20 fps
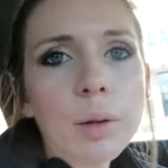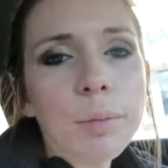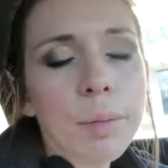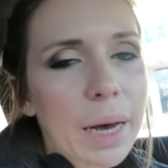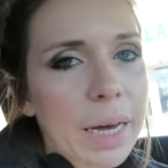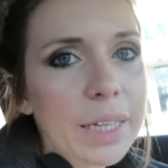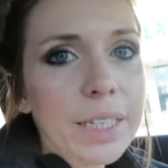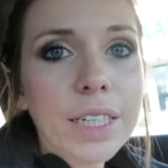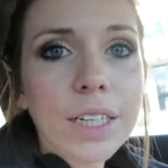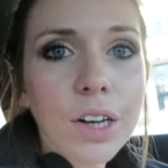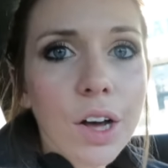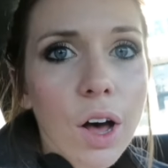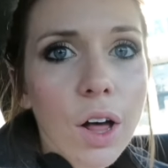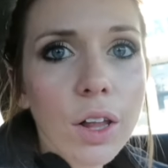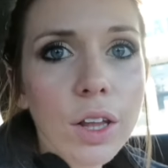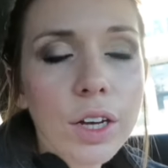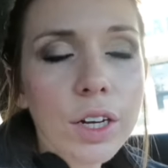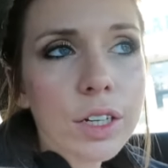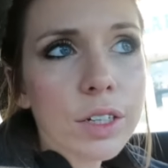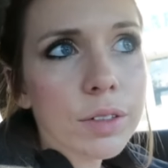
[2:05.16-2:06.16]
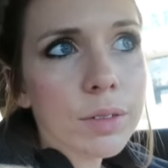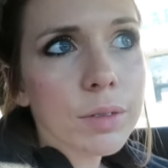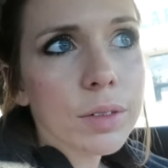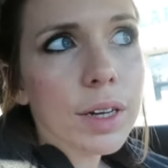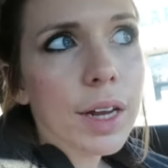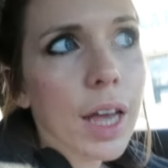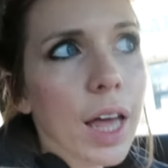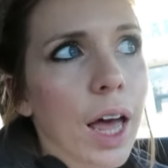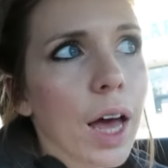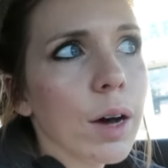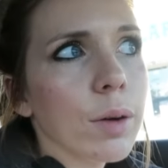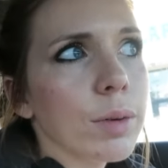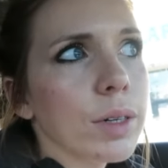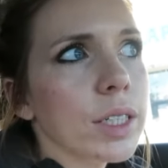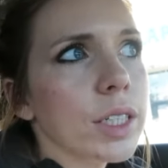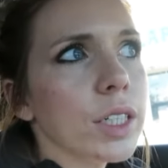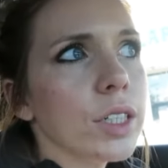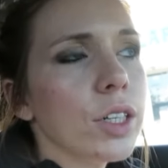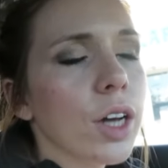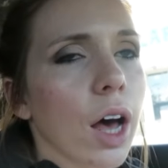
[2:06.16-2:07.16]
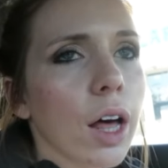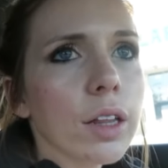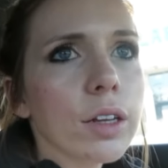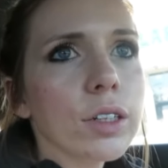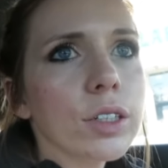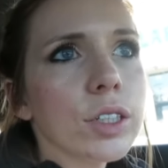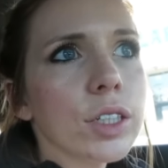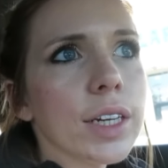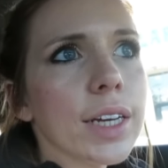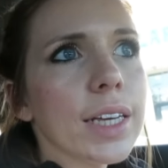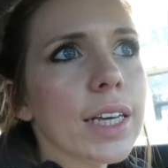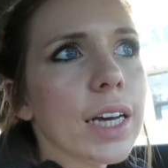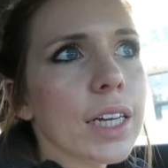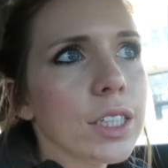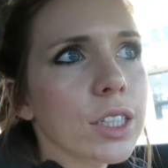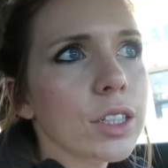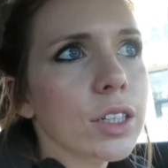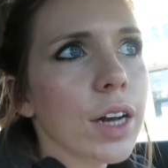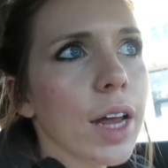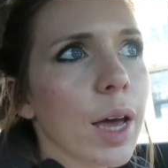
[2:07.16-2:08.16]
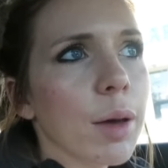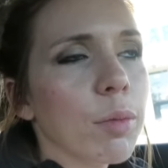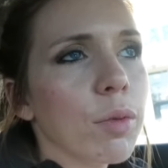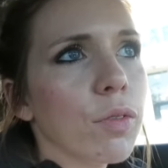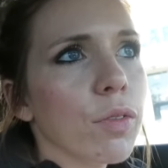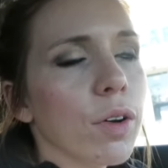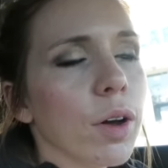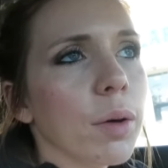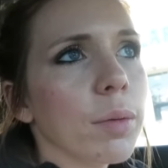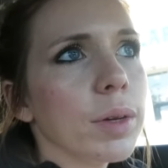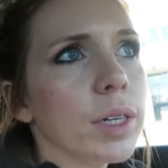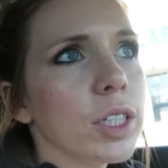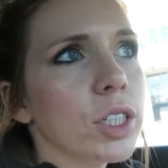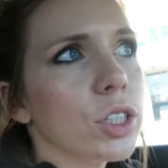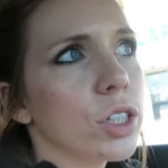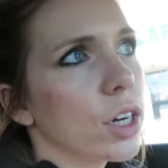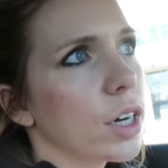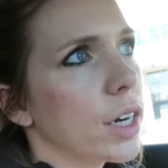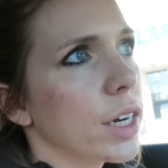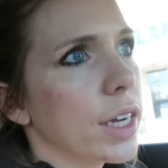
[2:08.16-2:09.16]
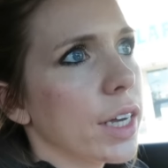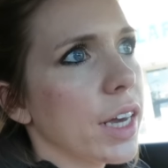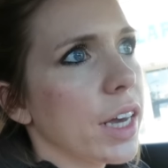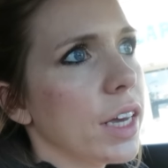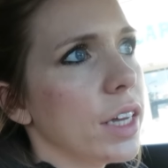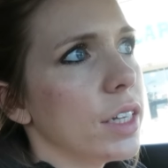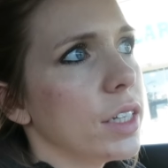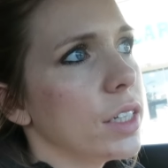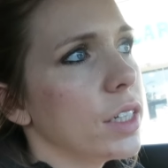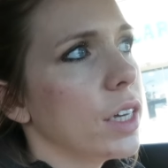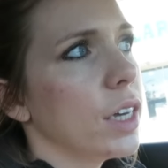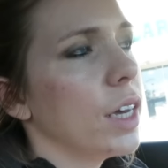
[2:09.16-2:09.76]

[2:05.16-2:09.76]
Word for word: the Mighty Dollar. I went to Dollar Tree yesterday before I went to Target.